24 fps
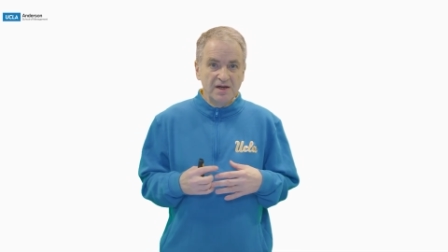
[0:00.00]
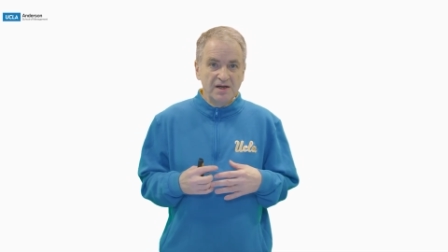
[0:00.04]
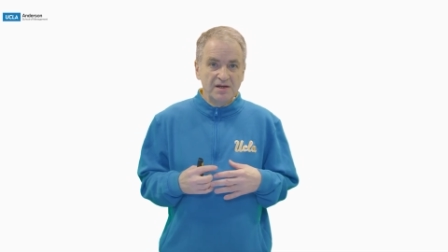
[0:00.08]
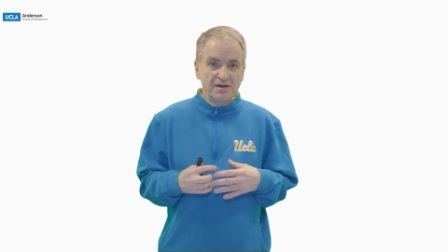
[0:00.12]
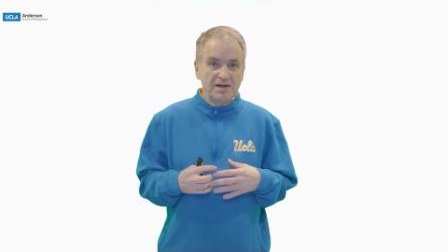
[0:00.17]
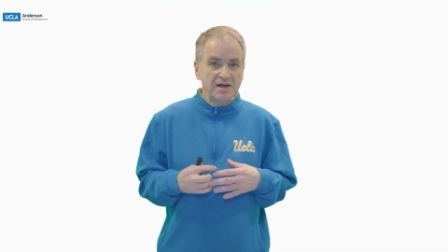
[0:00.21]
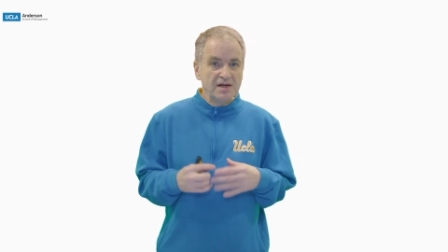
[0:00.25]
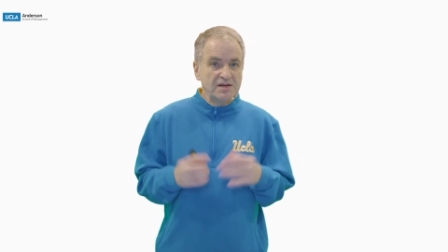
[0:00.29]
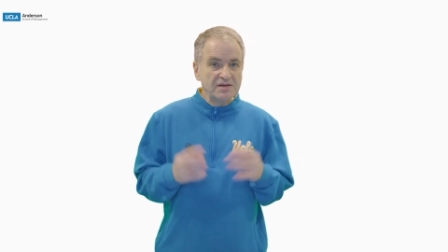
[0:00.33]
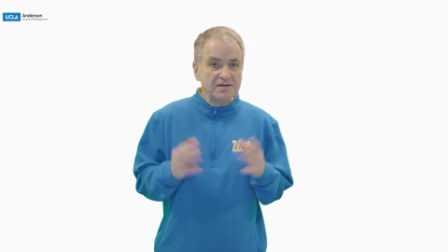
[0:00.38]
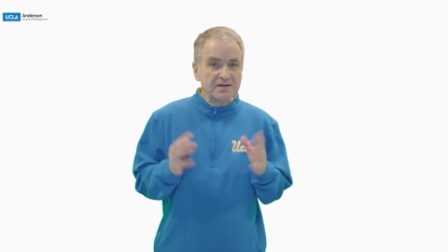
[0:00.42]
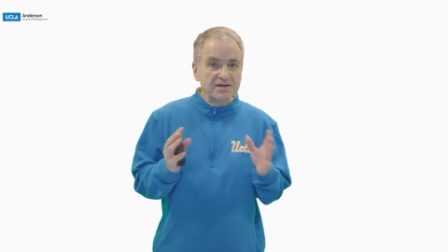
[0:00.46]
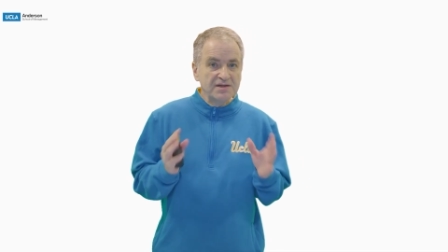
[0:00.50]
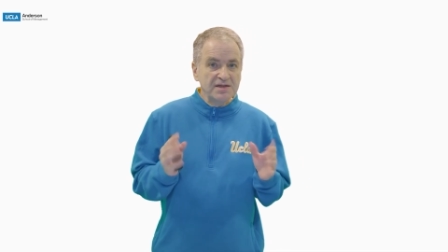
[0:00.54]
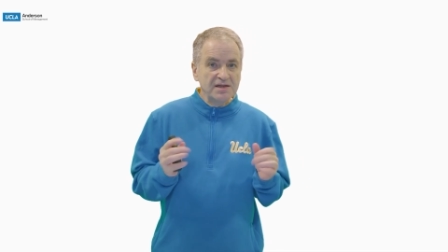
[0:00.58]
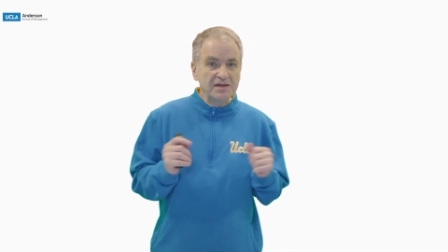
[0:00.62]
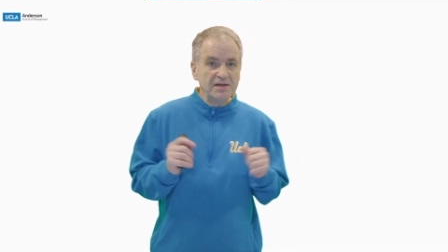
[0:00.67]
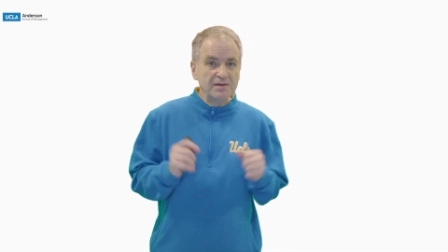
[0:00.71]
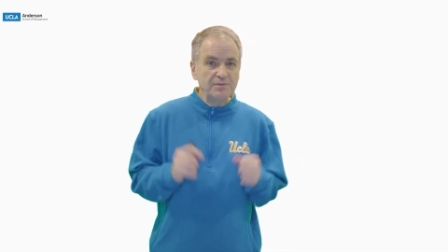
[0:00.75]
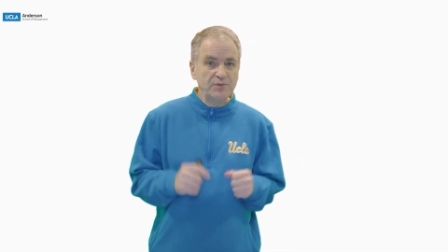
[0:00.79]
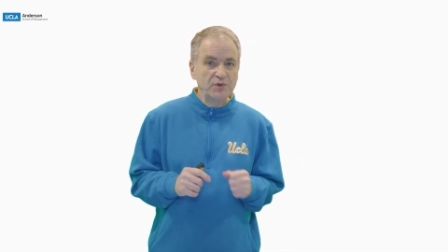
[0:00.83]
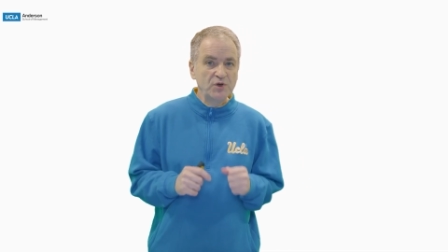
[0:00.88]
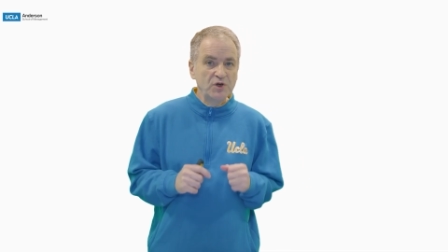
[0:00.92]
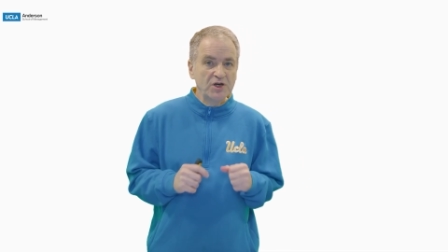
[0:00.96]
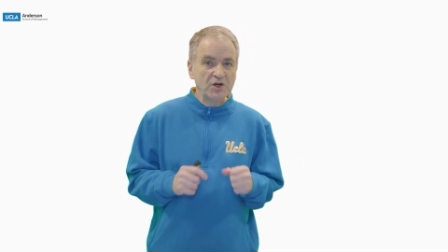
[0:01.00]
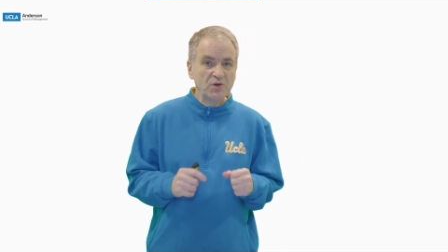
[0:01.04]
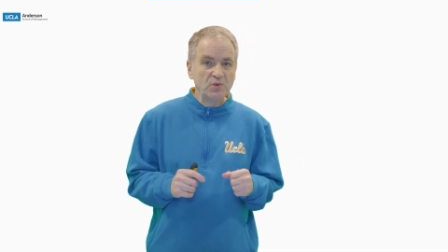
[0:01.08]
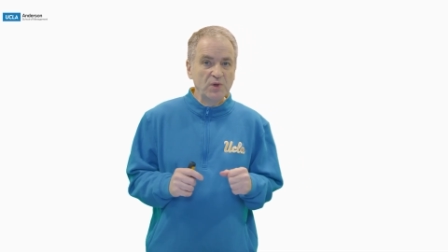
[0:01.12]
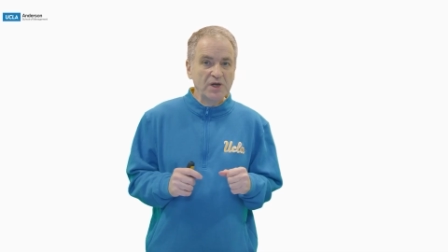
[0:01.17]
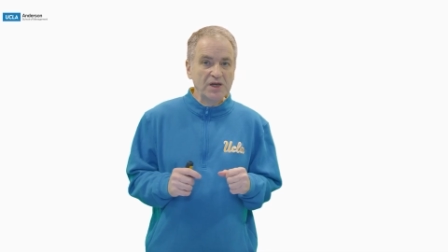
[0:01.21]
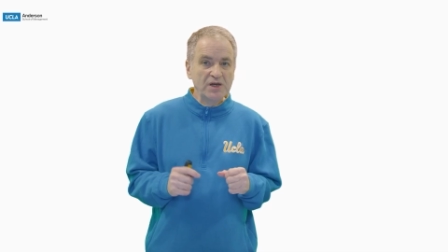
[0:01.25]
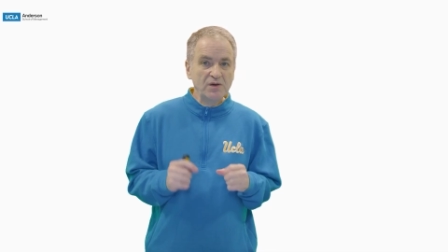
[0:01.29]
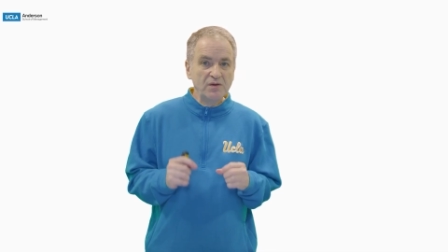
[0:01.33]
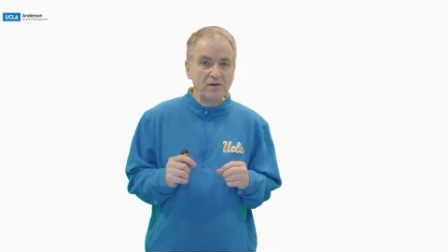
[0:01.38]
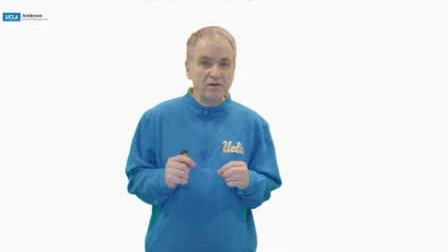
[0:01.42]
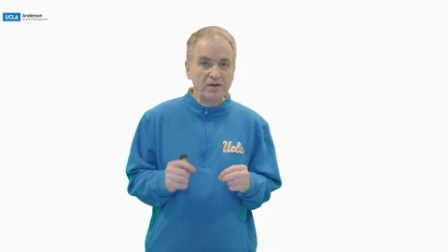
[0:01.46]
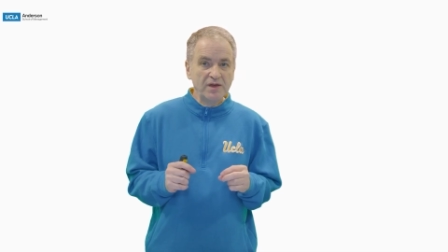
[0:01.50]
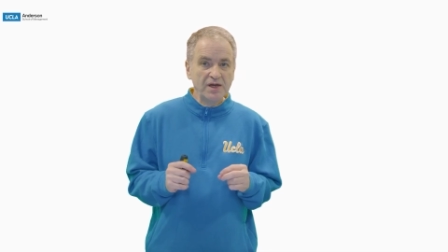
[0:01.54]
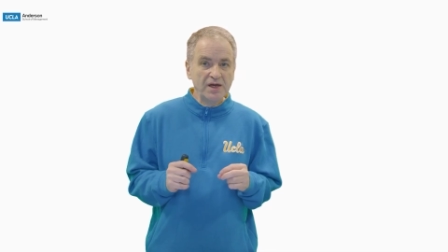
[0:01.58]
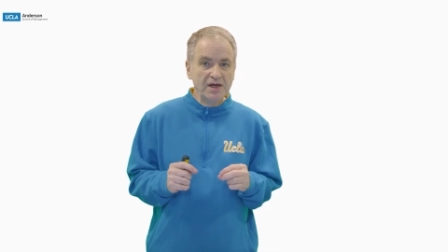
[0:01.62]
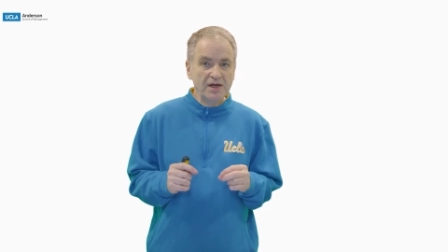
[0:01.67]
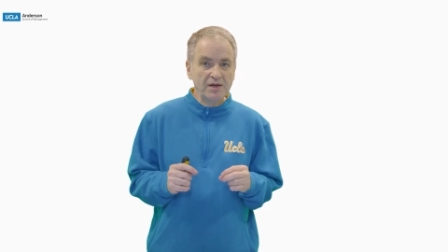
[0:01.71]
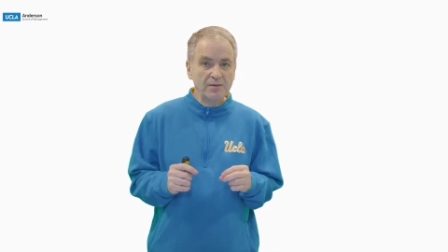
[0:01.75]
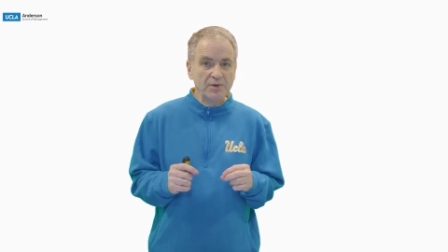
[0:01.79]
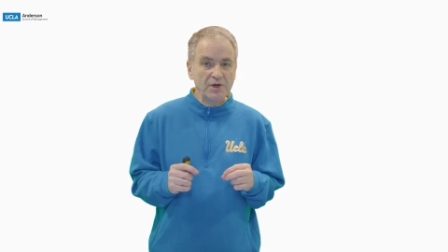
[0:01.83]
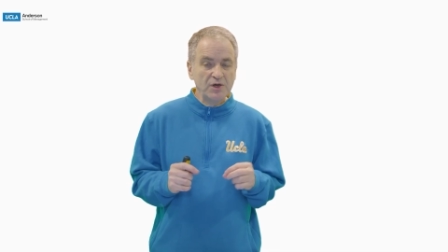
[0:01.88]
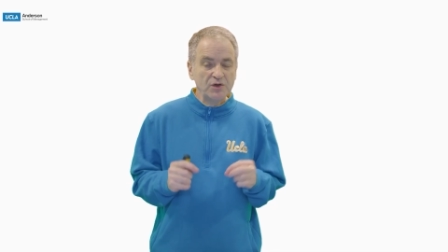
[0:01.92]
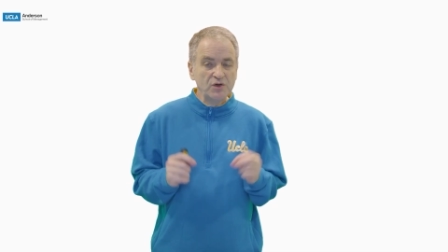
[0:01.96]
that are still important when you think
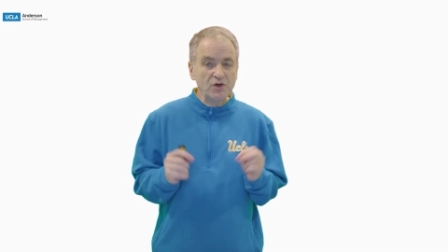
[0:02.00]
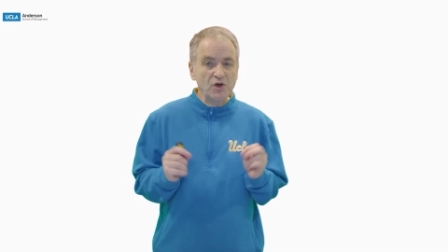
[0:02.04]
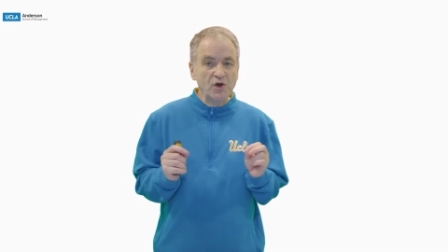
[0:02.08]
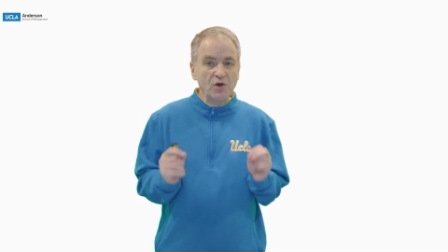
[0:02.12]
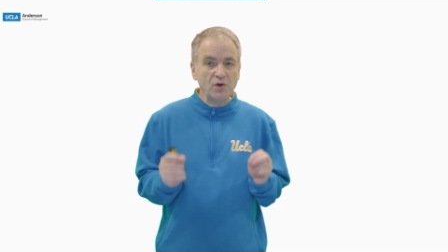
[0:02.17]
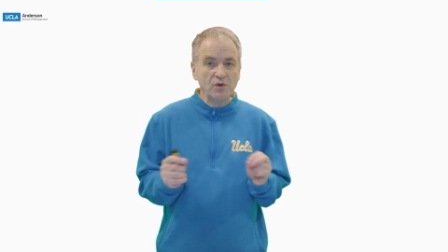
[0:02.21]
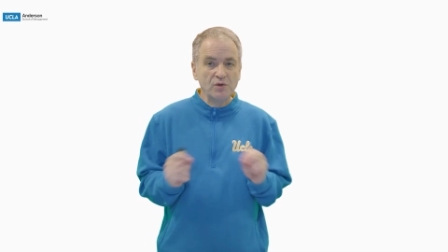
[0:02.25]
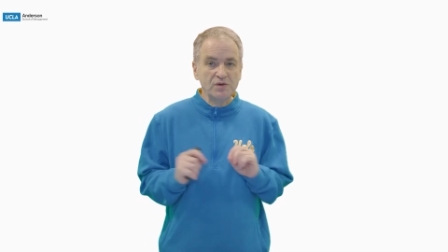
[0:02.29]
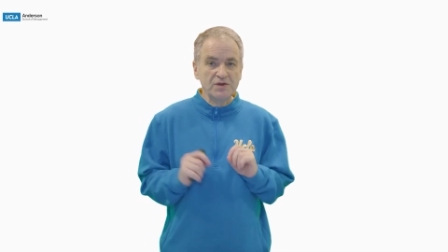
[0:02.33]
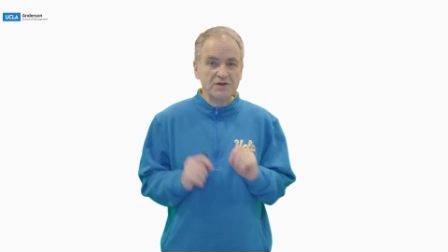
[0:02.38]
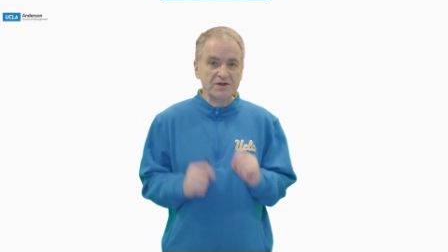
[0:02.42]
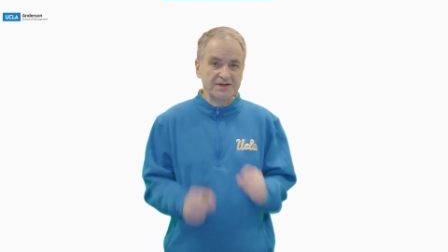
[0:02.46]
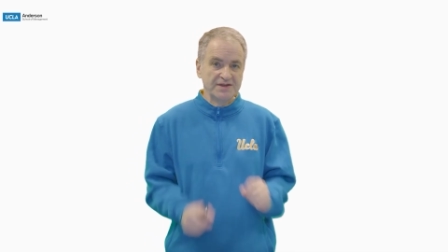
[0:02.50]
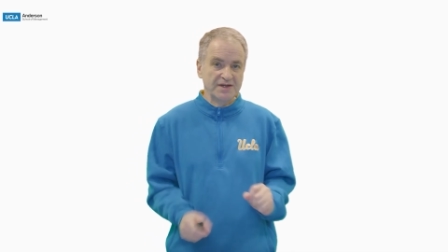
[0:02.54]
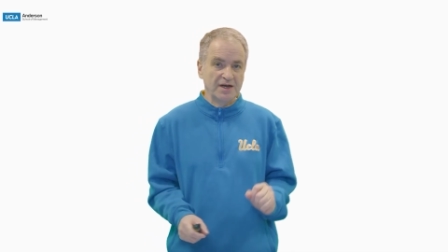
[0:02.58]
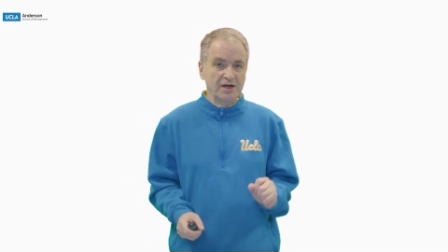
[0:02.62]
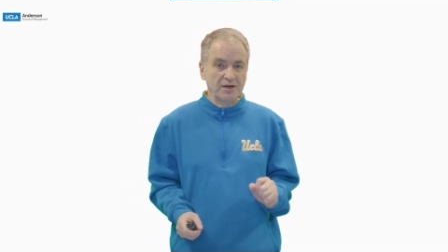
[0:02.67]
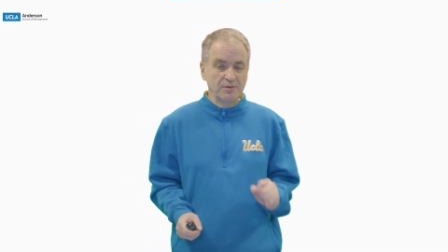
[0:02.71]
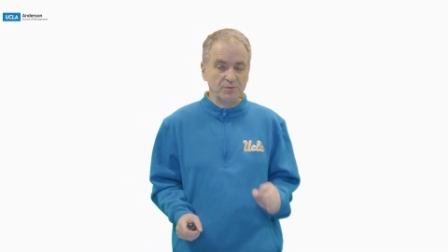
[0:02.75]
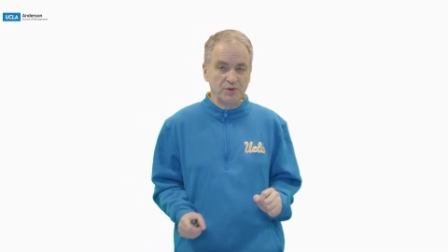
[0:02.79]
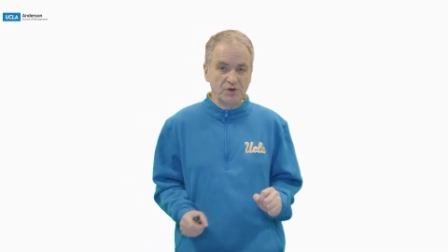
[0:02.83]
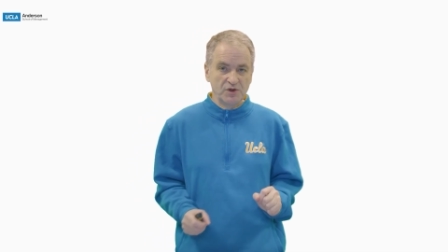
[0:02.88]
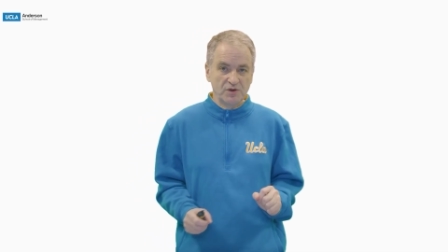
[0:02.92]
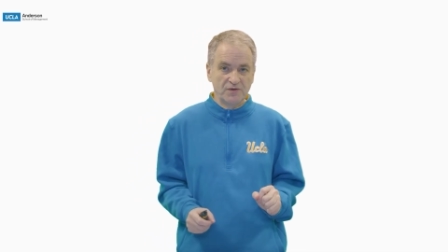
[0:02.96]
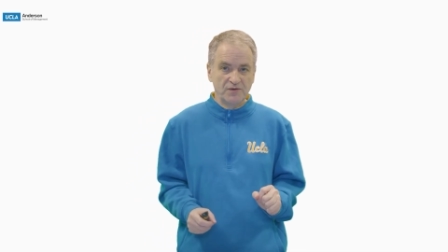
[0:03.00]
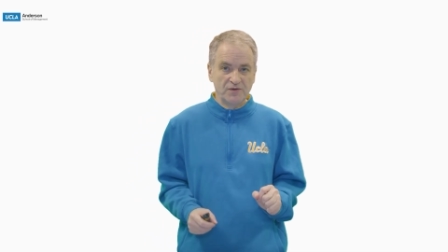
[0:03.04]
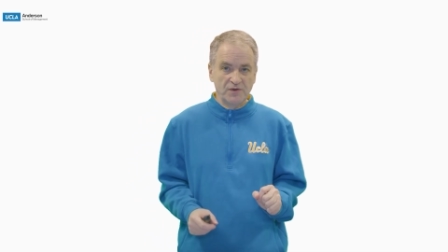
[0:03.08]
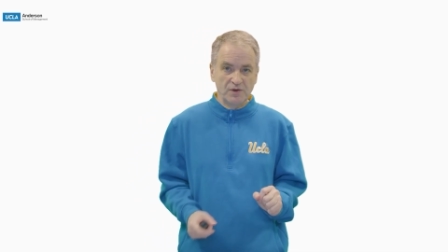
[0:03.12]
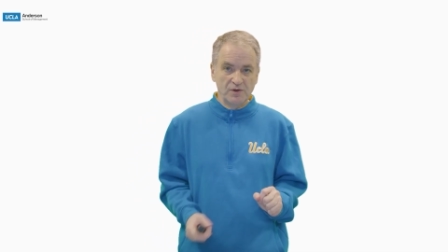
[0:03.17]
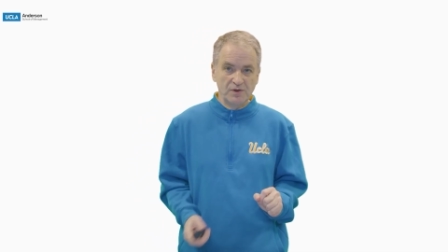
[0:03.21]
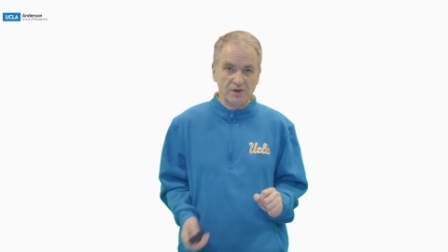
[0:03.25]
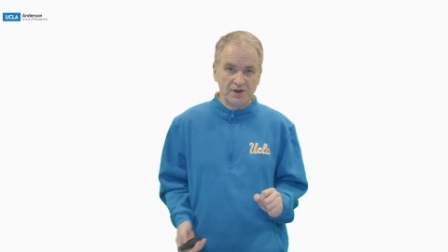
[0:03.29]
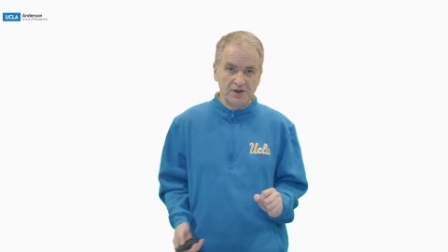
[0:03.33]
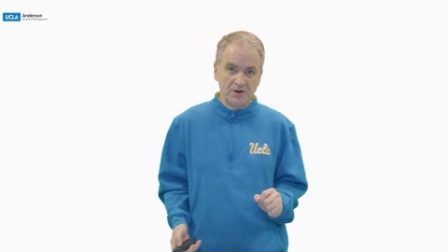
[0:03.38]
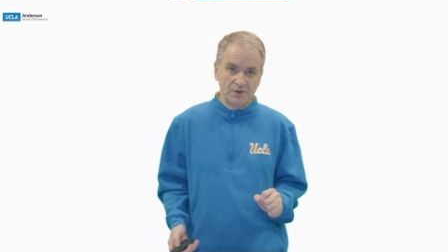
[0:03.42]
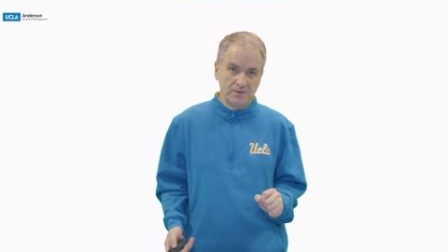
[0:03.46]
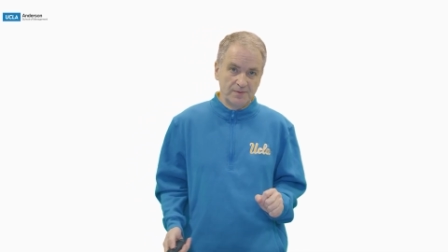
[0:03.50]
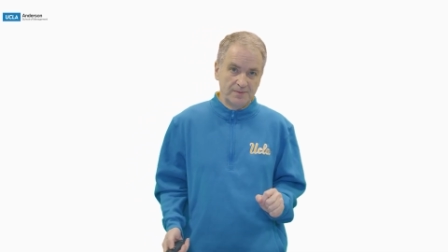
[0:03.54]
about your own stock portfolio.